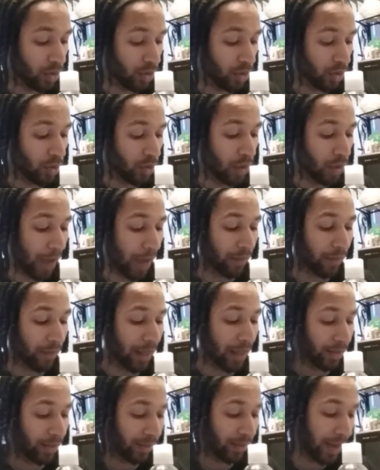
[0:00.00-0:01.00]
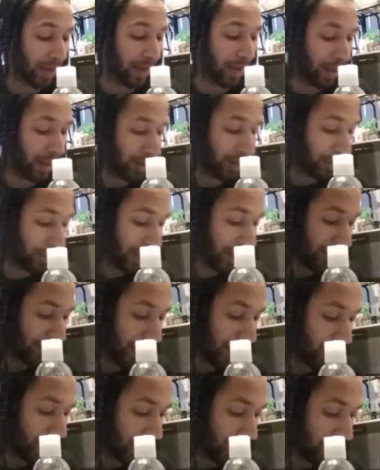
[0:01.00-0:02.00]
you have a lot to say and end up not
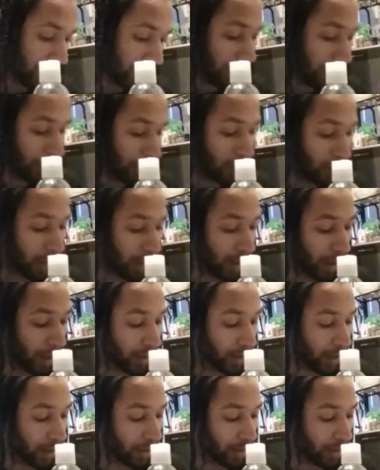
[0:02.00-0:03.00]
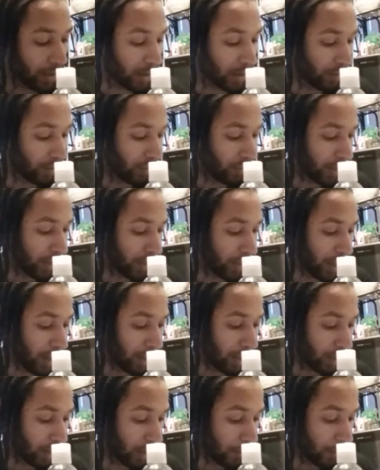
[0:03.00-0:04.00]
saying it. So let me just make sure I didn't forget
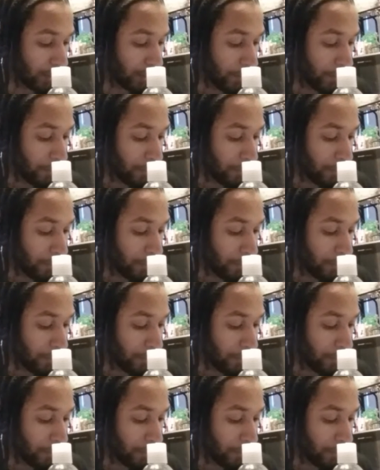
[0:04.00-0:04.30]
anything.